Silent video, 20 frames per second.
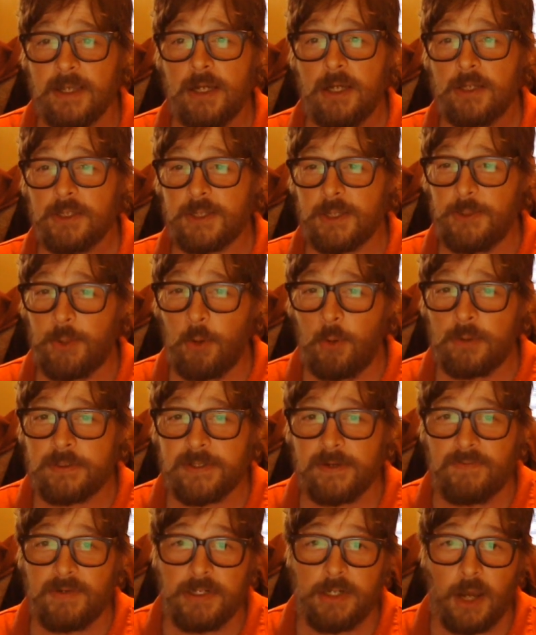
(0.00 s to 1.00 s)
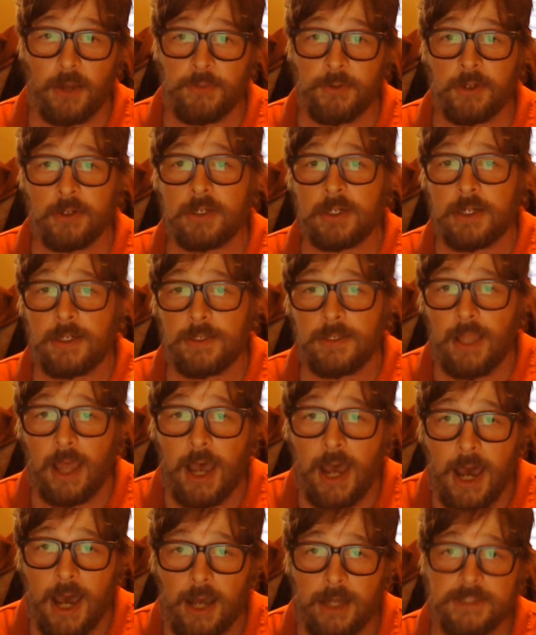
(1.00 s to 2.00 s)
to those of another
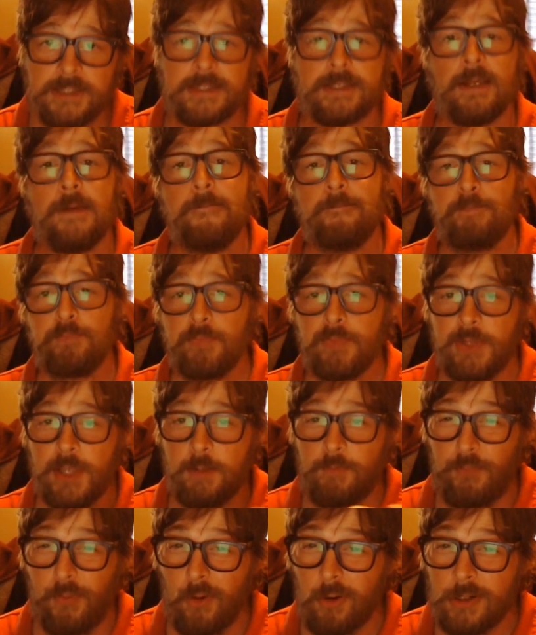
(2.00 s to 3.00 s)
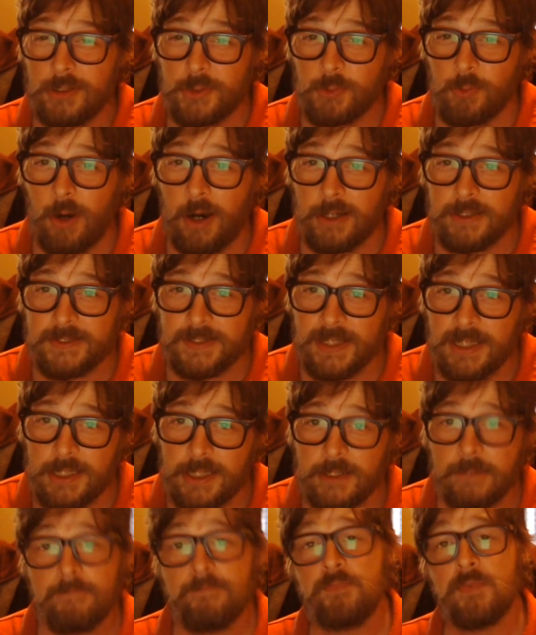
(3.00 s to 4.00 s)
class, the
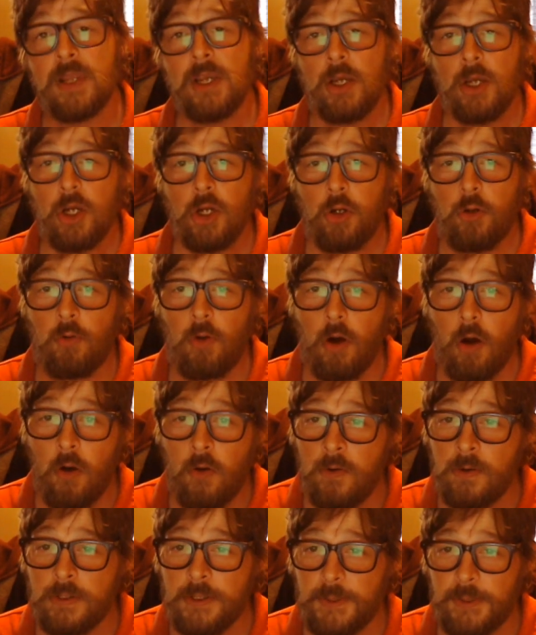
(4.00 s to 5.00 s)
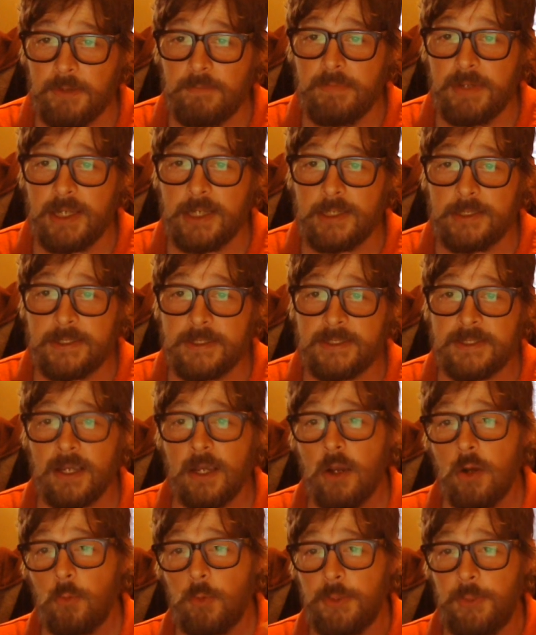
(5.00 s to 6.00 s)
bourgeoisie, who owned the means
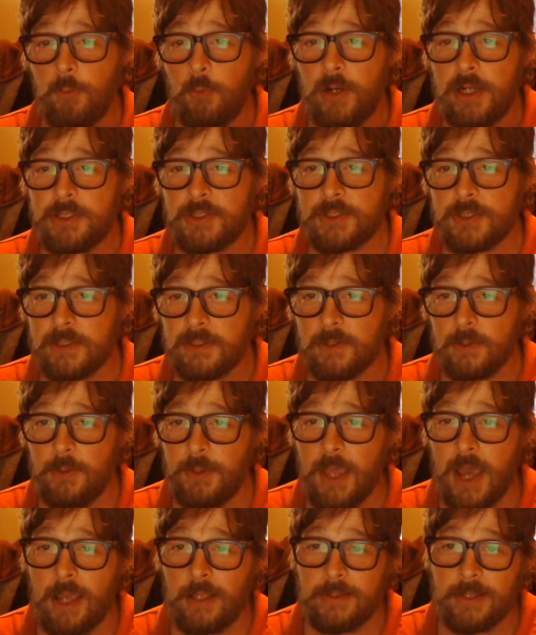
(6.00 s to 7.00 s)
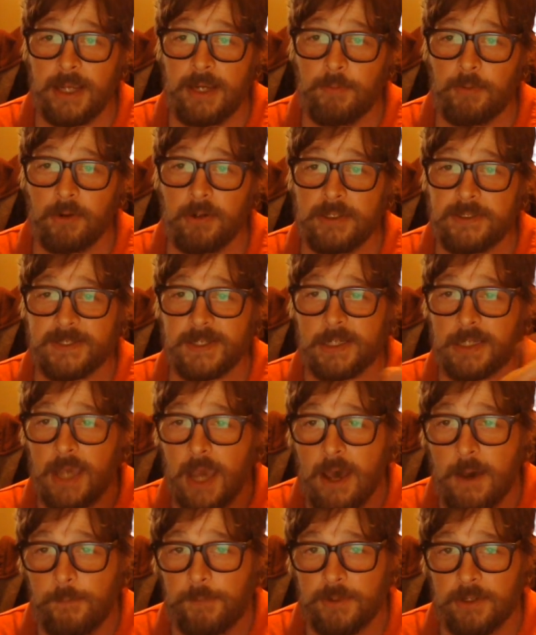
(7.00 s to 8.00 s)
with which to turn that labor into
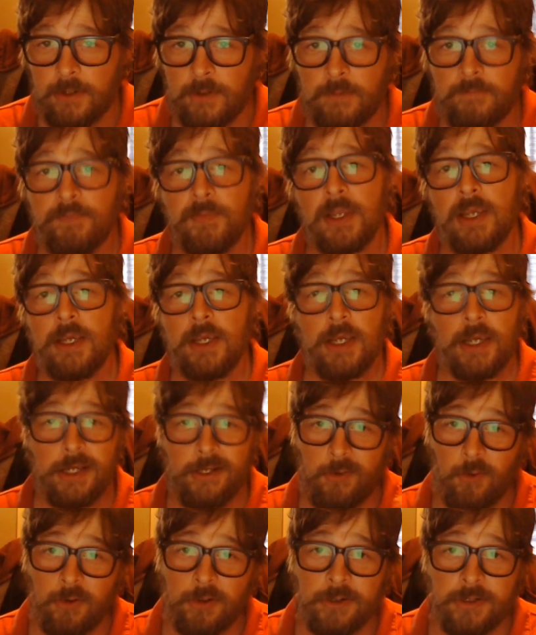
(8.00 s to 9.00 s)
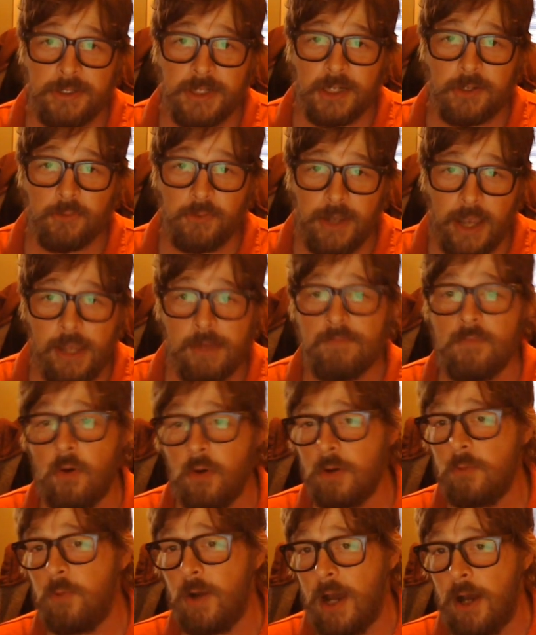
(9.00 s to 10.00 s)
capital. In order to create
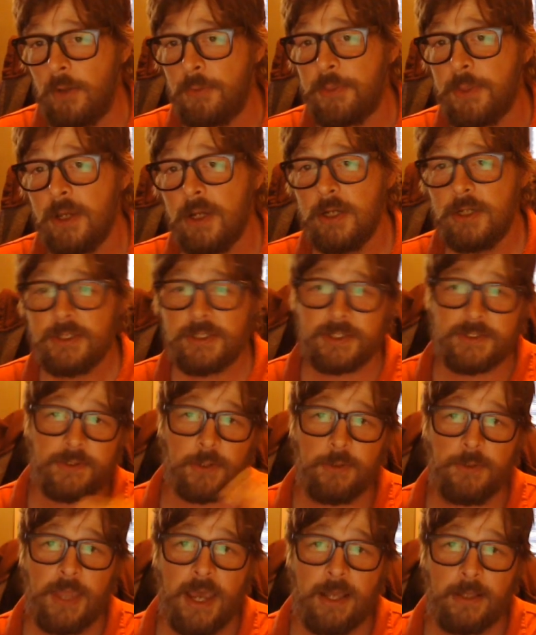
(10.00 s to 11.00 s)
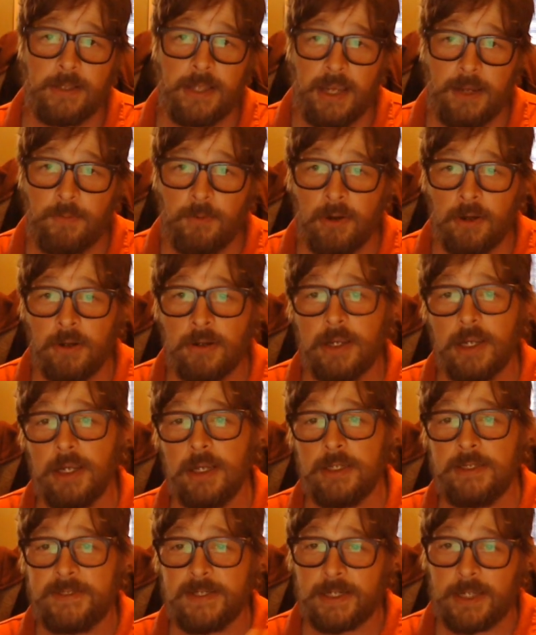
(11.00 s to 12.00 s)
more wealth, to turn that labor
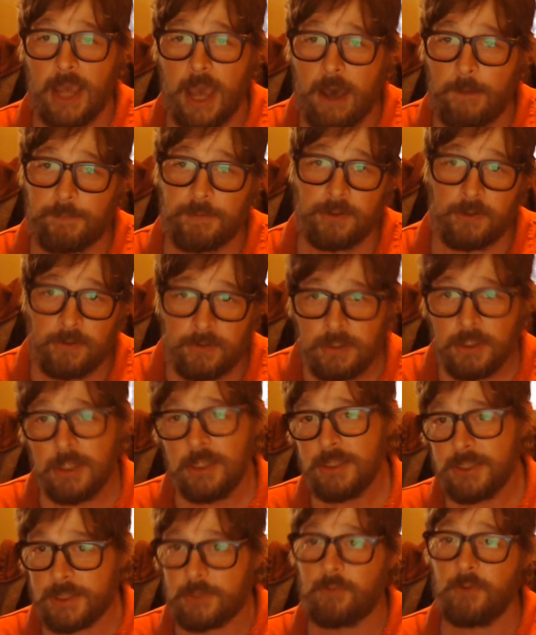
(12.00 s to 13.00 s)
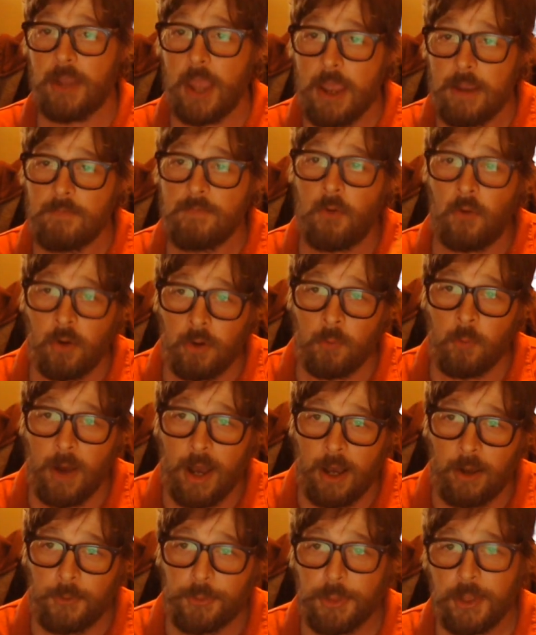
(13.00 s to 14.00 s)
into capital, to create more
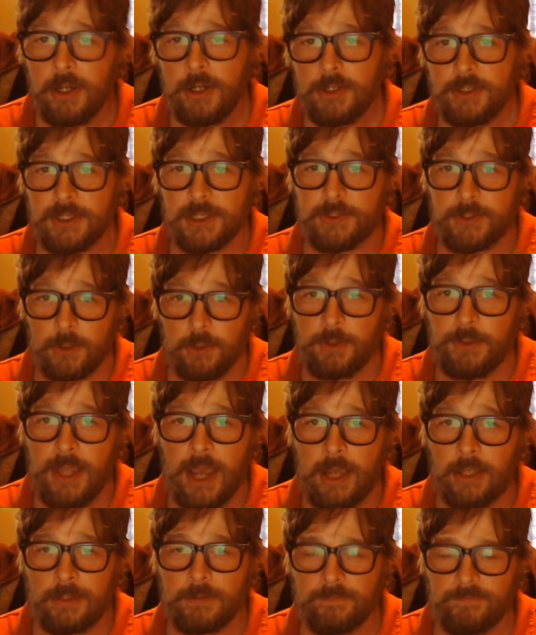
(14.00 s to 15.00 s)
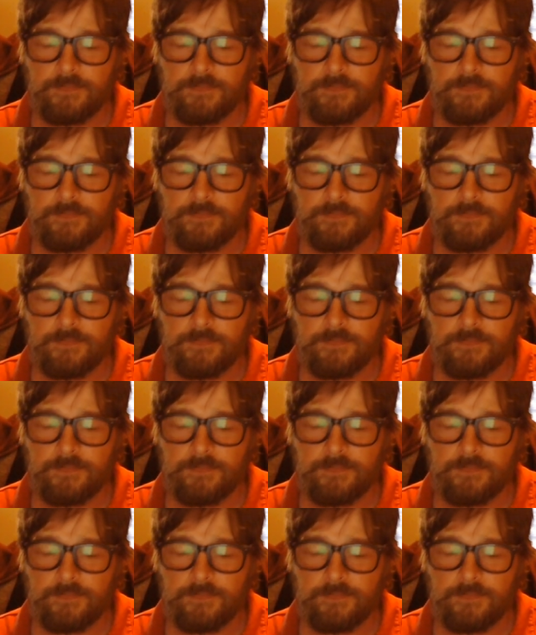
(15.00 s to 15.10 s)
wealth, to turn that...